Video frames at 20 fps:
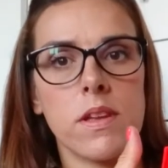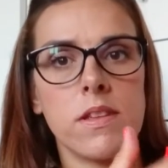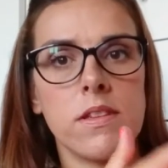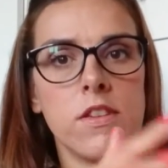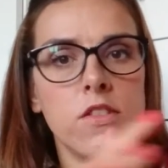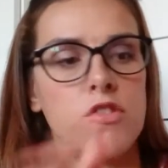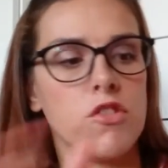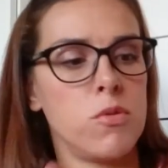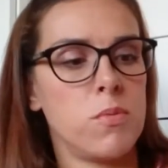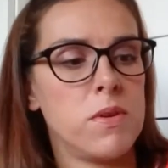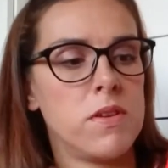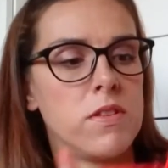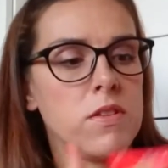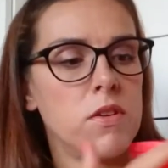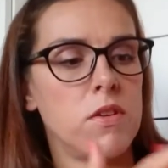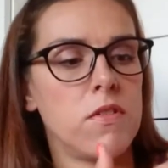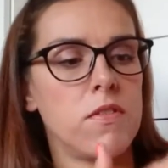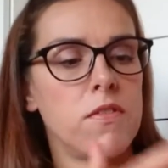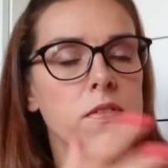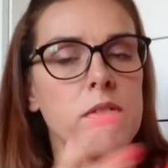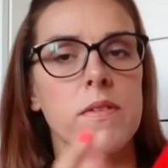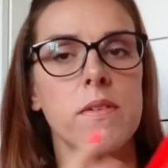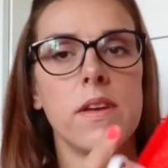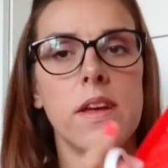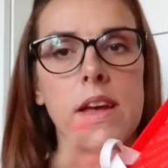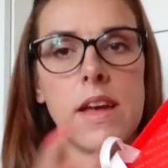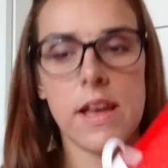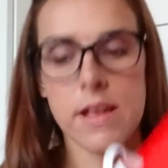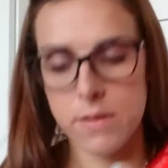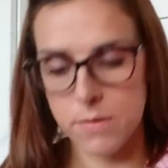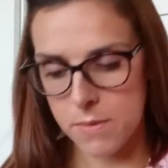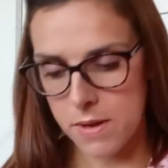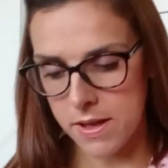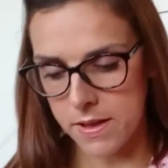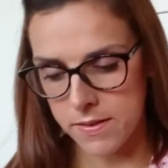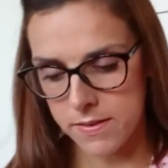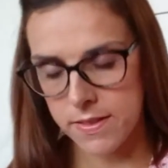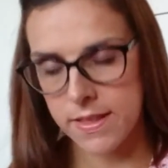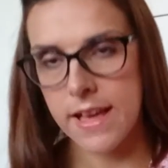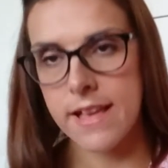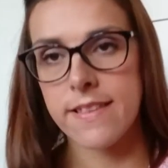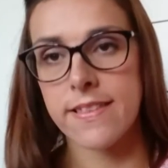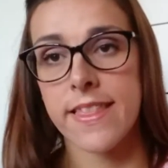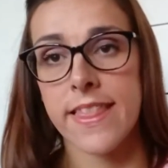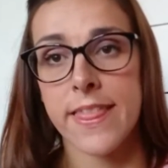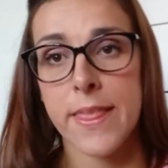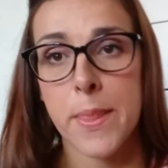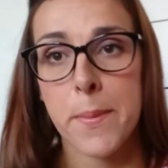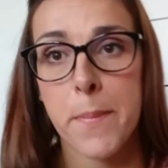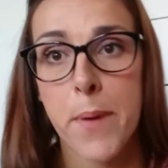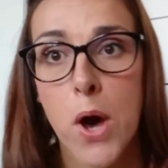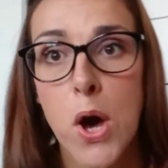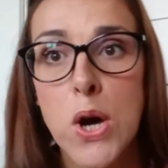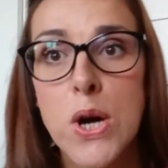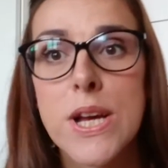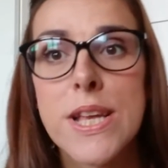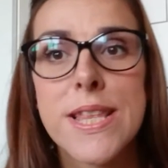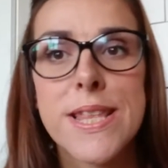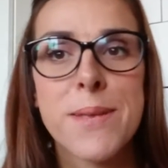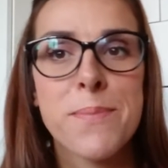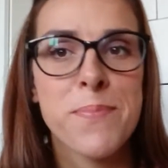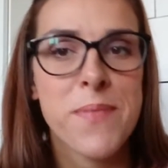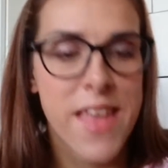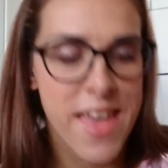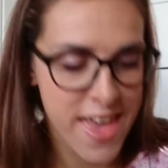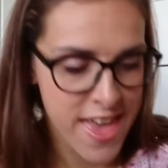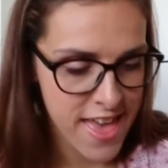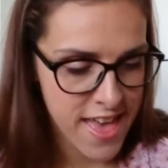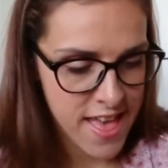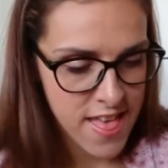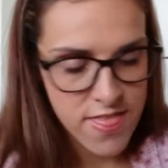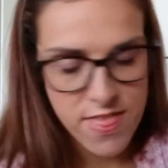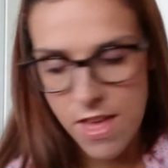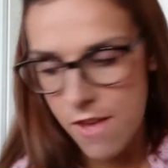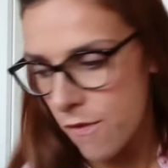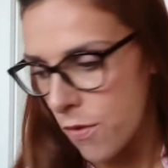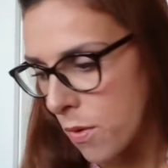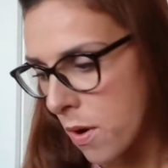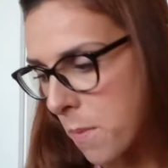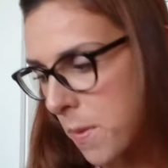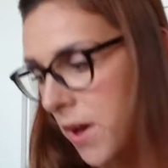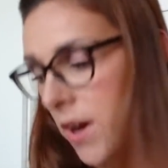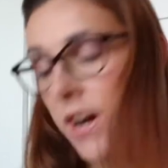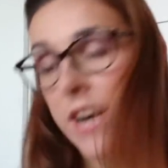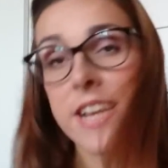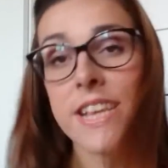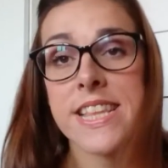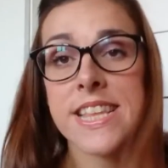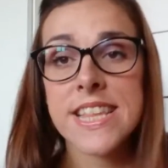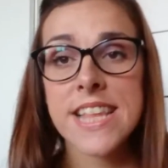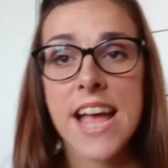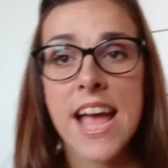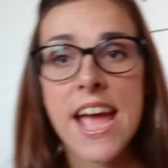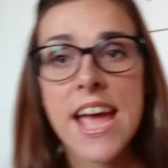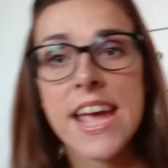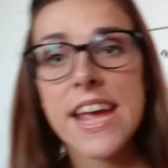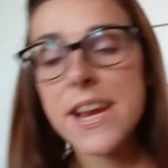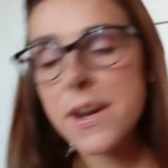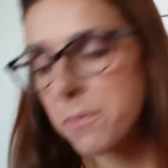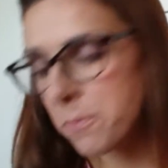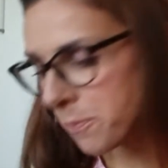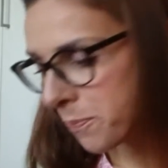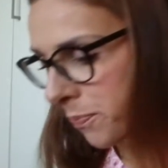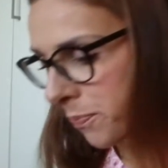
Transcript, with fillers: tissuey stuff as well. So that's the box. Then for what we've got inside,